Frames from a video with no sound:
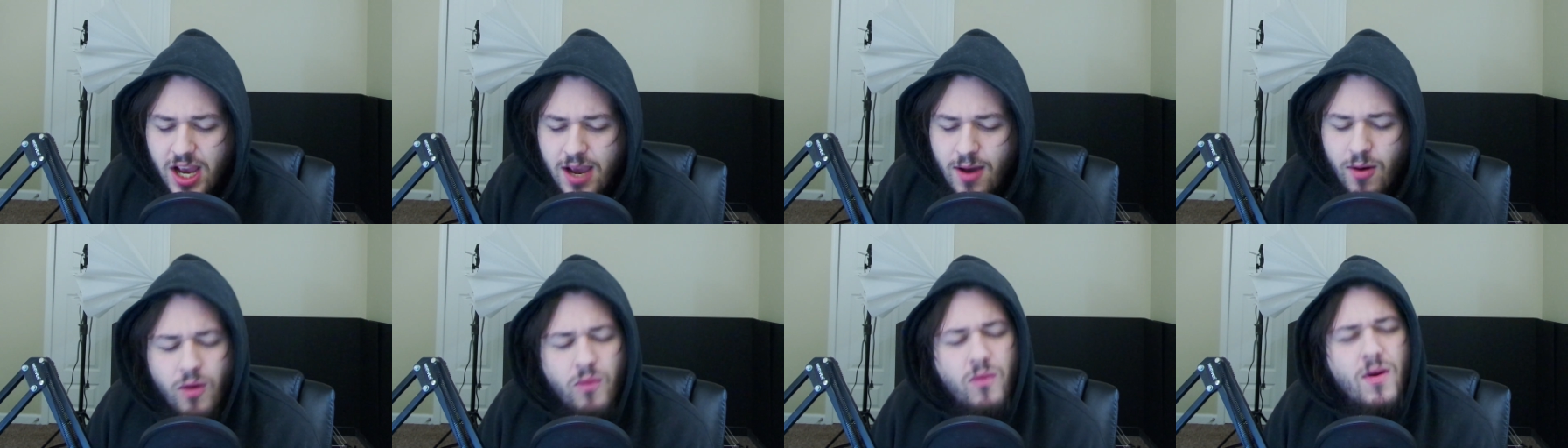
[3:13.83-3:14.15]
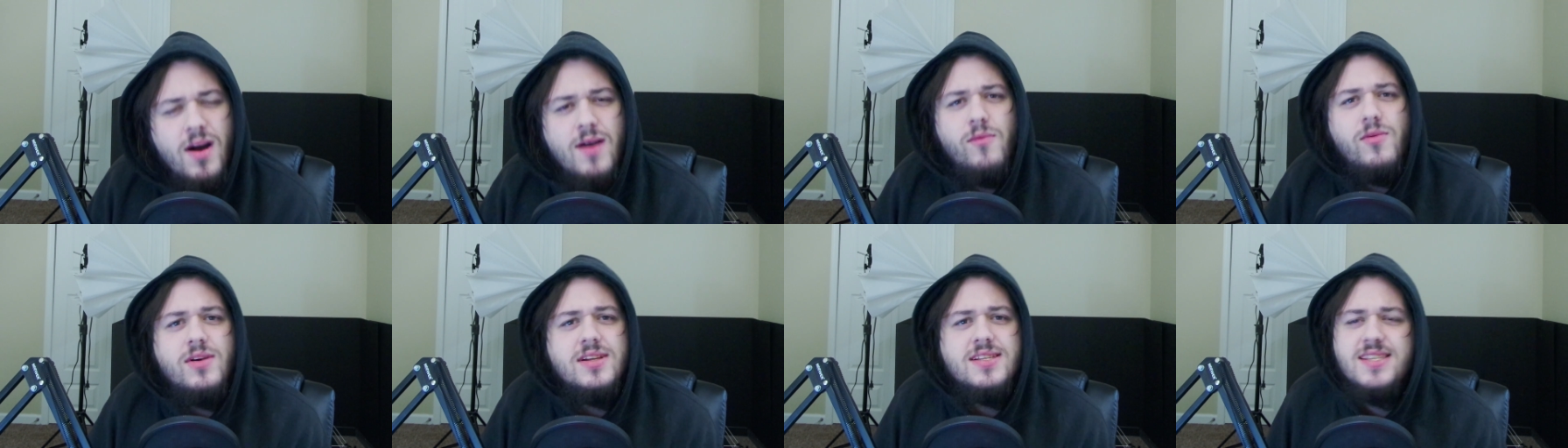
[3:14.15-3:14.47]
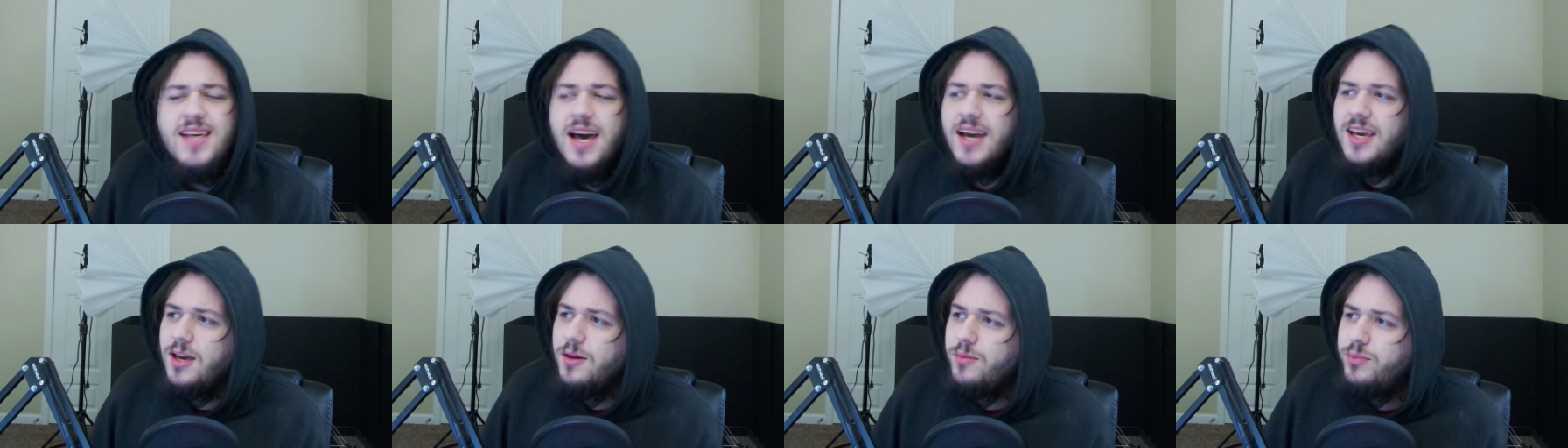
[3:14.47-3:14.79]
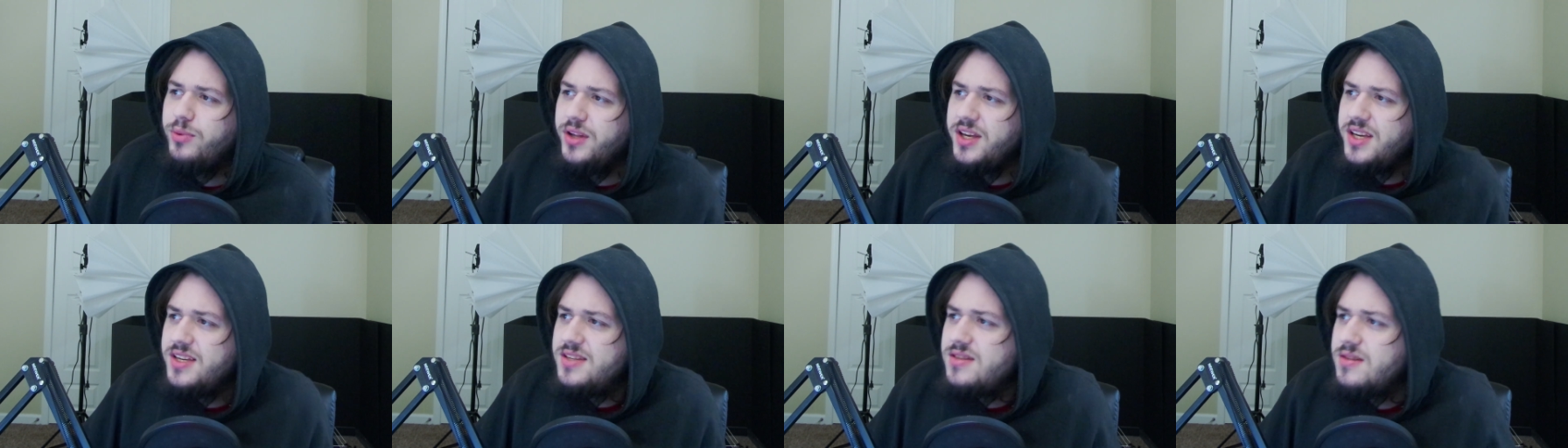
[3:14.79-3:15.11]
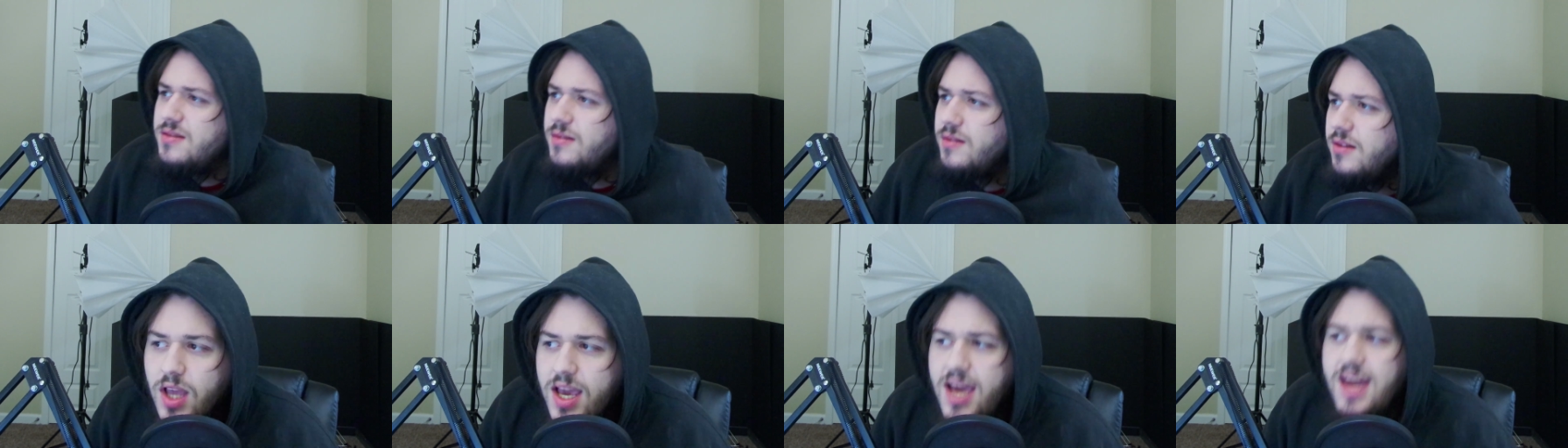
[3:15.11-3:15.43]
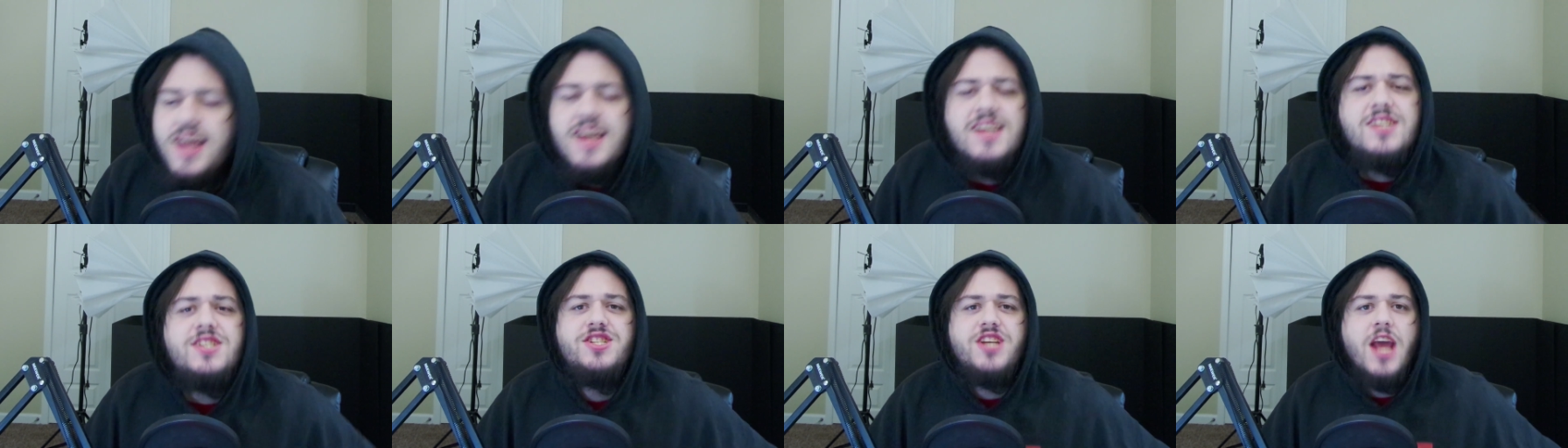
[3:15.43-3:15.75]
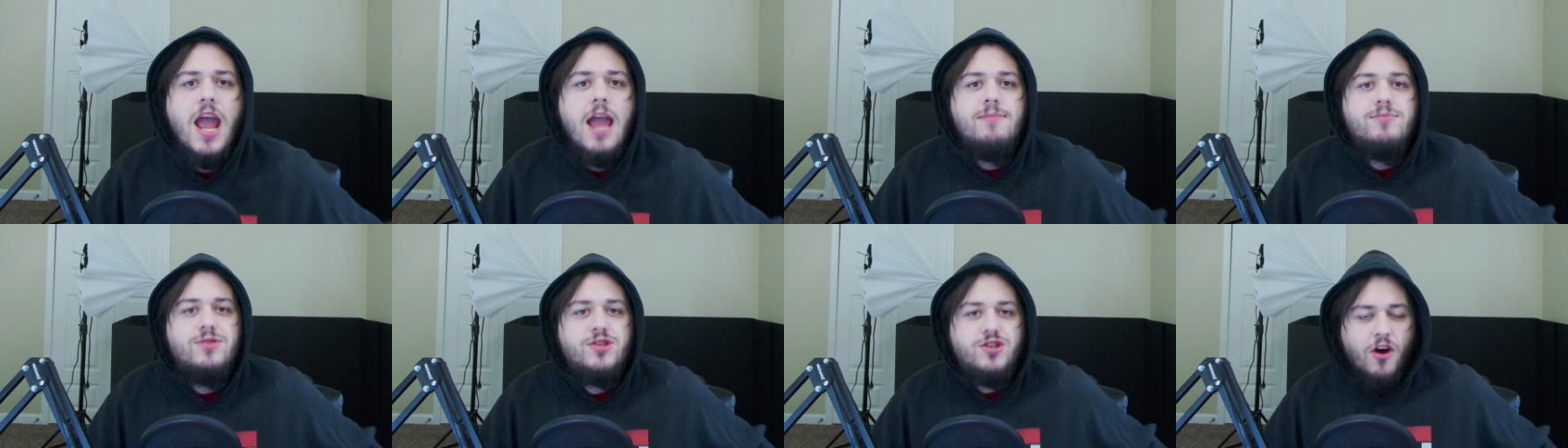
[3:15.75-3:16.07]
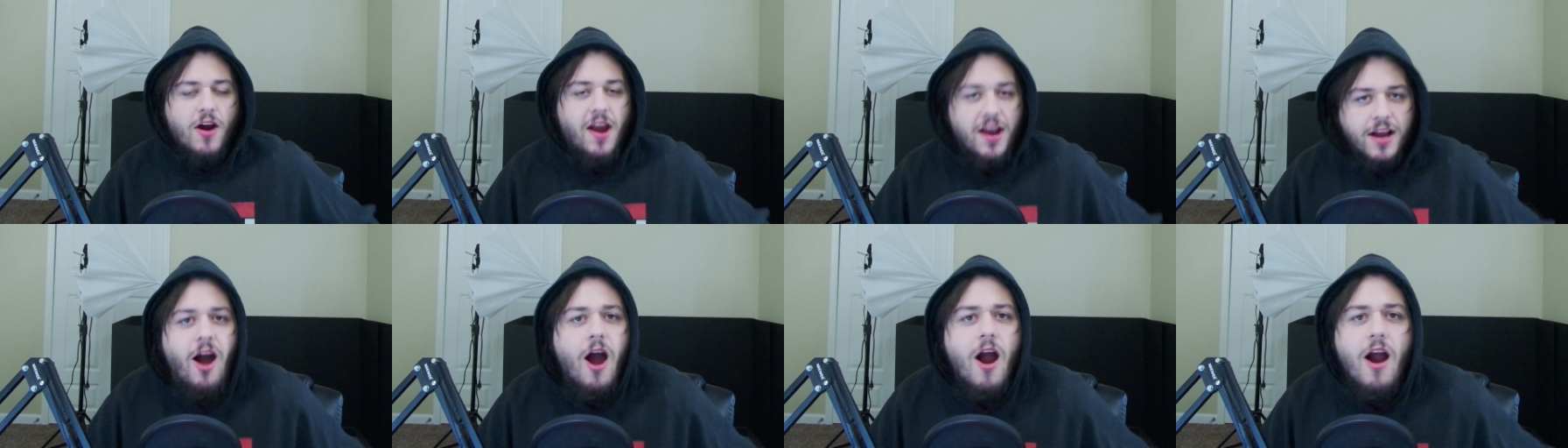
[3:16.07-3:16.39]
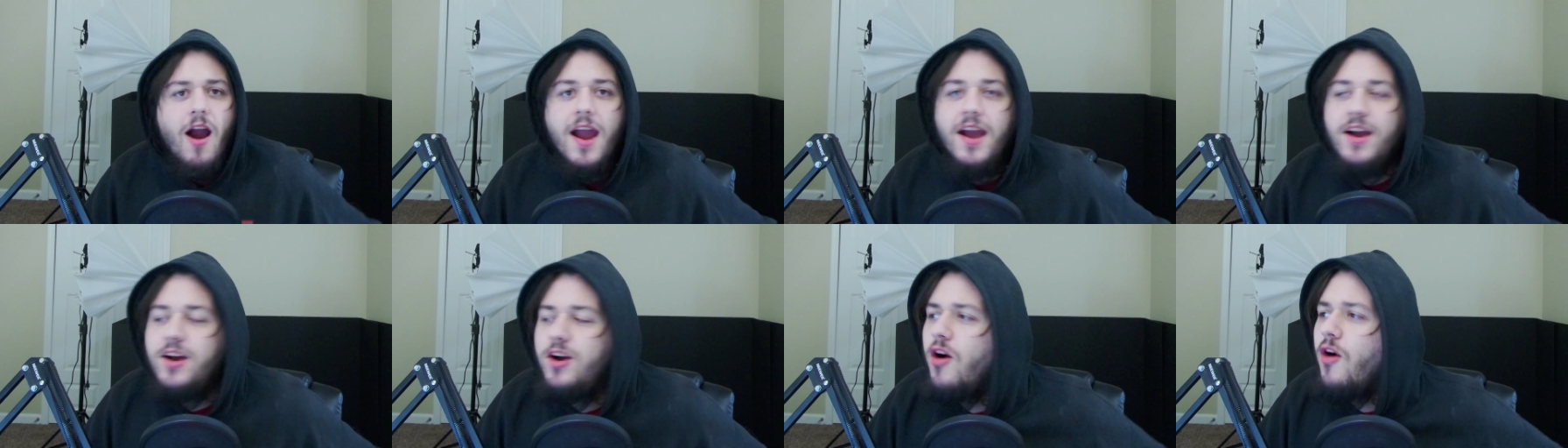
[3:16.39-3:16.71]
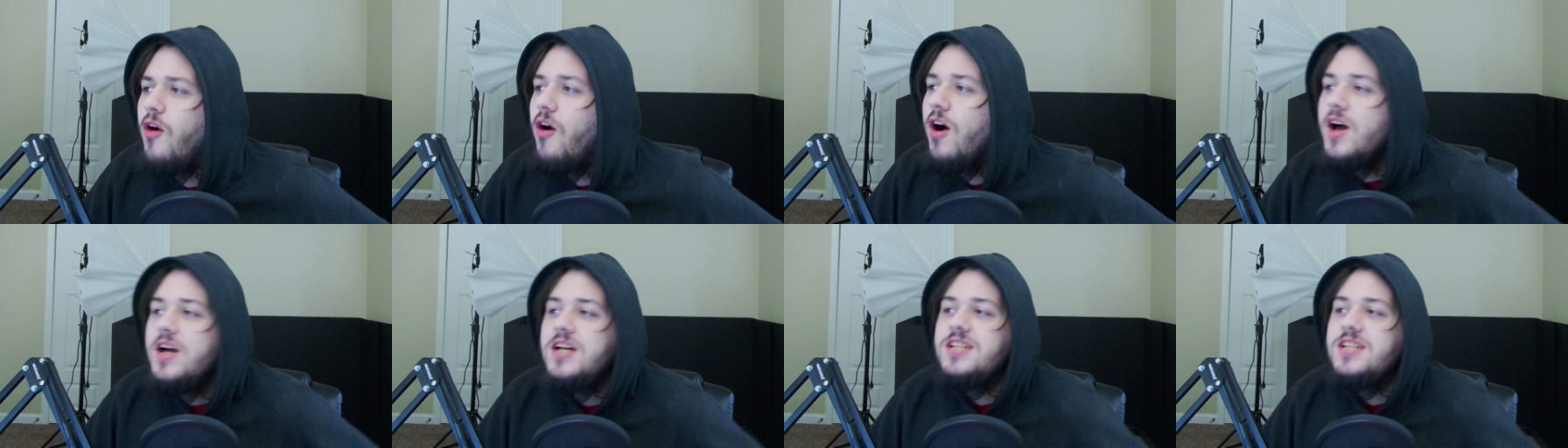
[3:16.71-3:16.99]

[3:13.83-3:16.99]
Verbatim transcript: Oh, one second, please. It is James Drake. All right, cool.